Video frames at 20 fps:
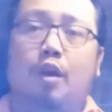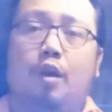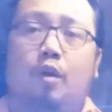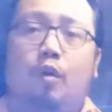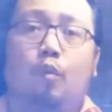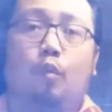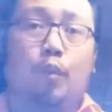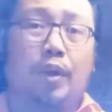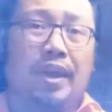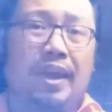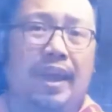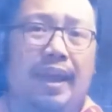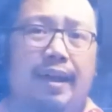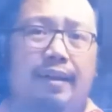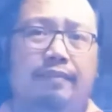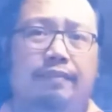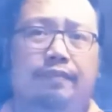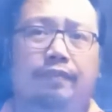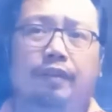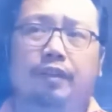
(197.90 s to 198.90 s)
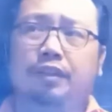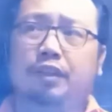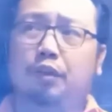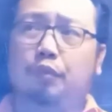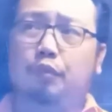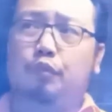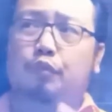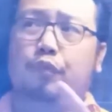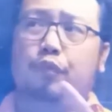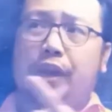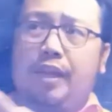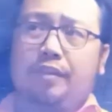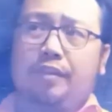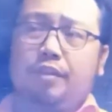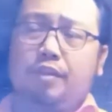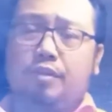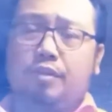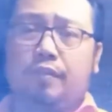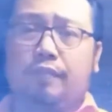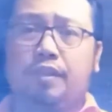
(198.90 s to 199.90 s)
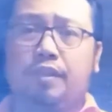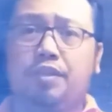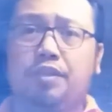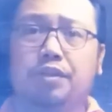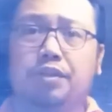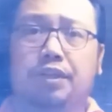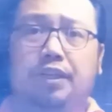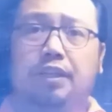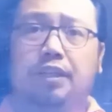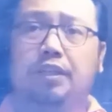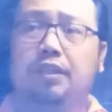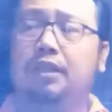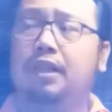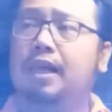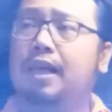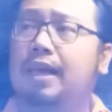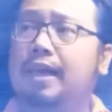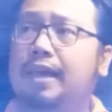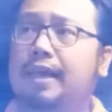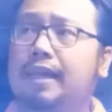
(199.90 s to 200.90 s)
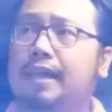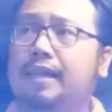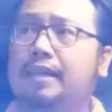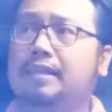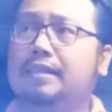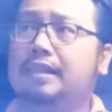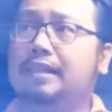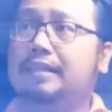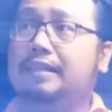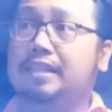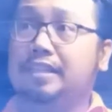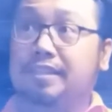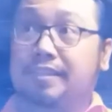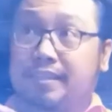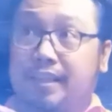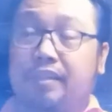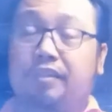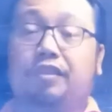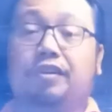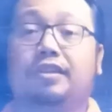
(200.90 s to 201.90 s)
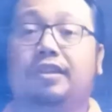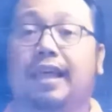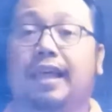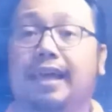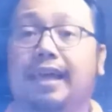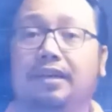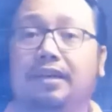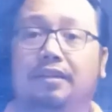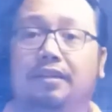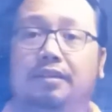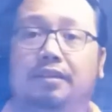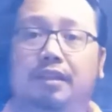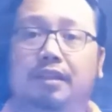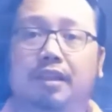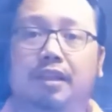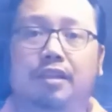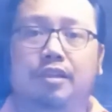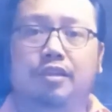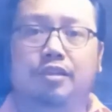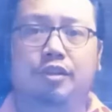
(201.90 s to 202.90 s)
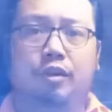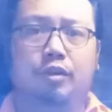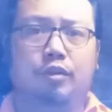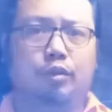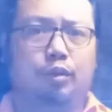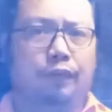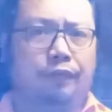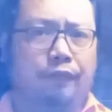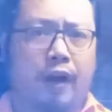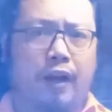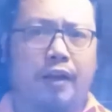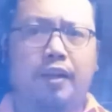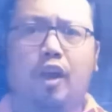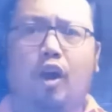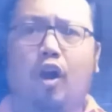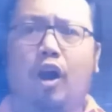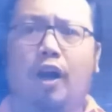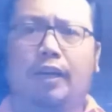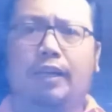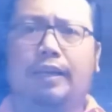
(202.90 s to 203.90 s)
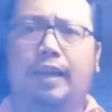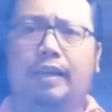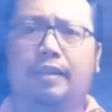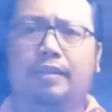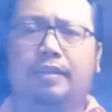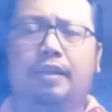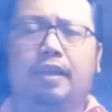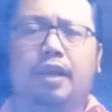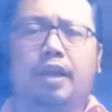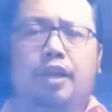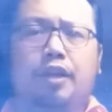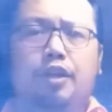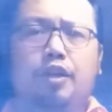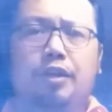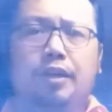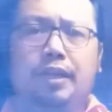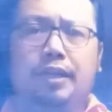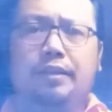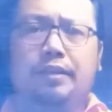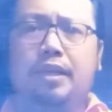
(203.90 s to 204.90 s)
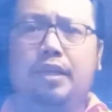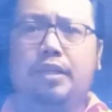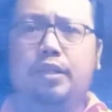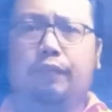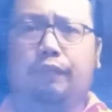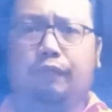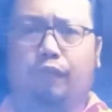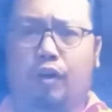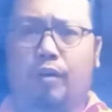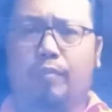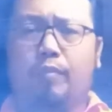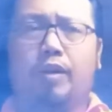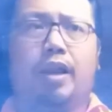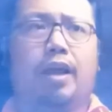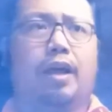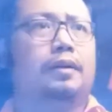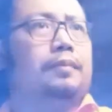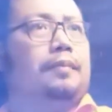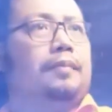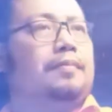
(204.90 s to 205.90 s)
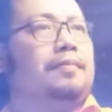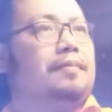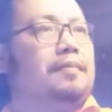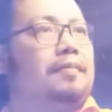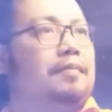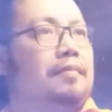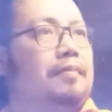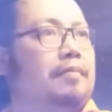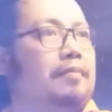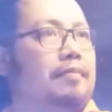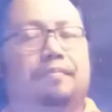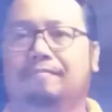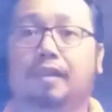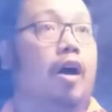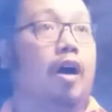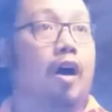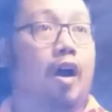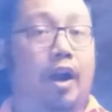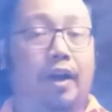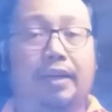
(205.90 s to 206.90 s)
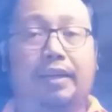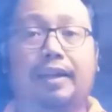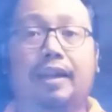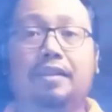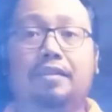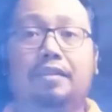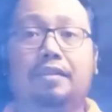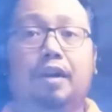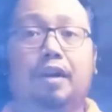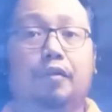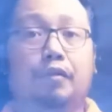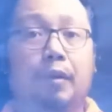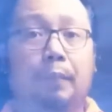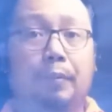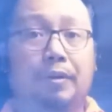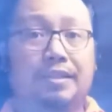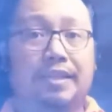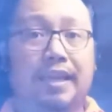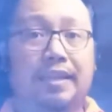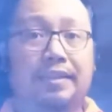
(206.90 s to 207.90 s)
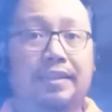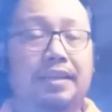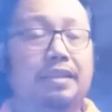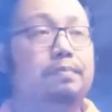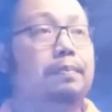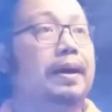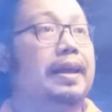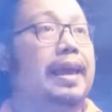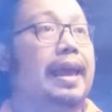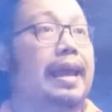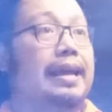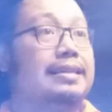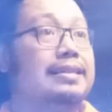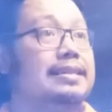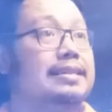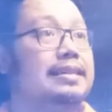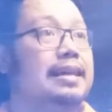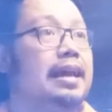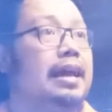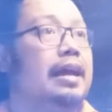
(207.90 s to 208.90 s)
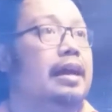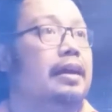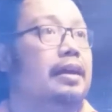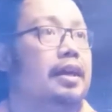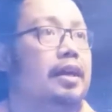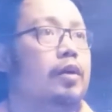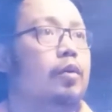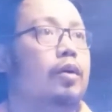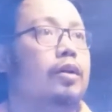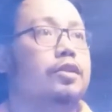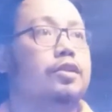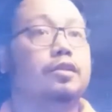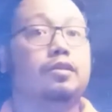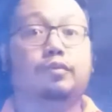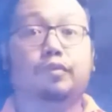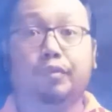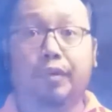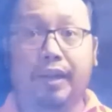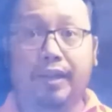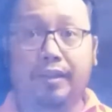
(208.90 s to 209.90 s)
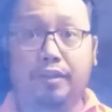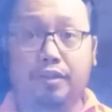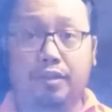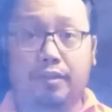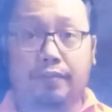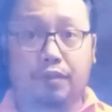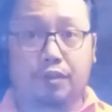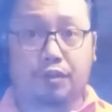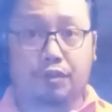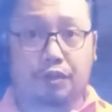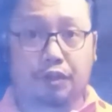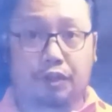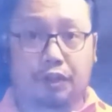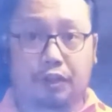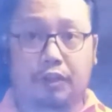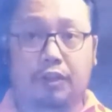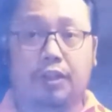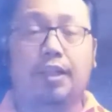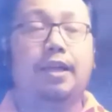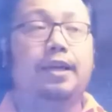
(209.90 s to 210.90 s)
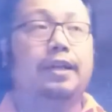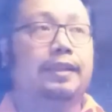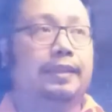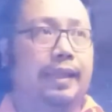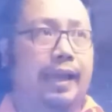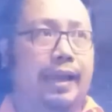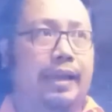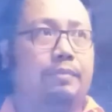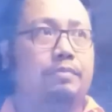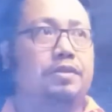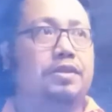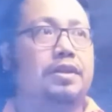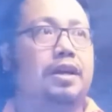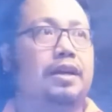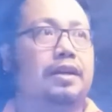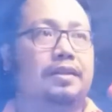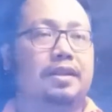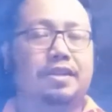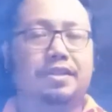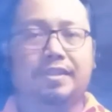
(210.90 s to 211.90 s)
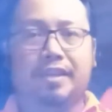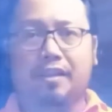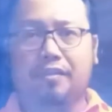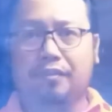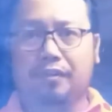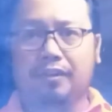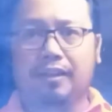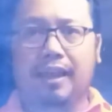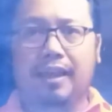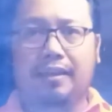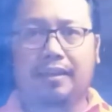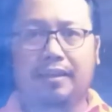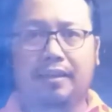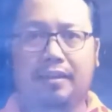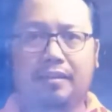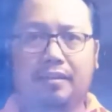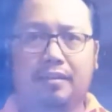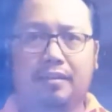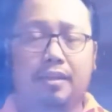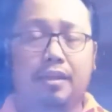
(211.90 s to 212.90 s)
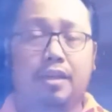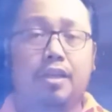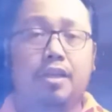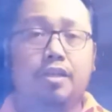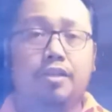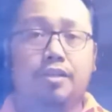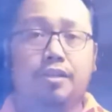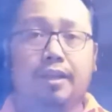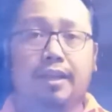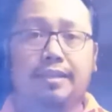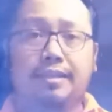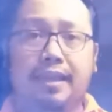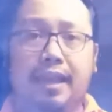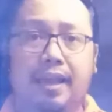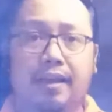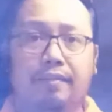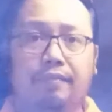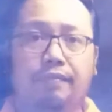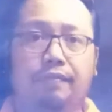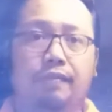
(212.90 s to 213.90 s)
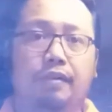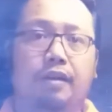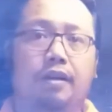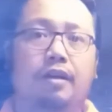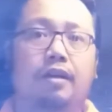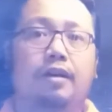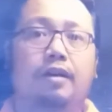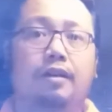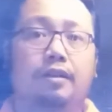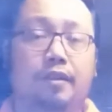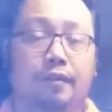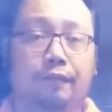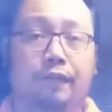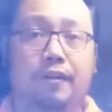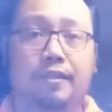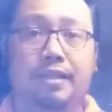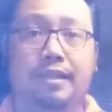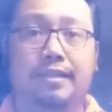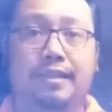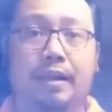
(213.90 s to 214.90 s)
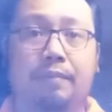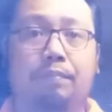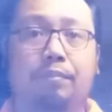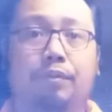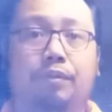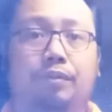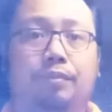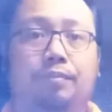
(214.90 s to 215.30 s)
we have the radius of the circle and the central angle. So to find the arc length, you need this formula. Arc length represented by S equals radius of the circle times the central angle. So let's have the first example.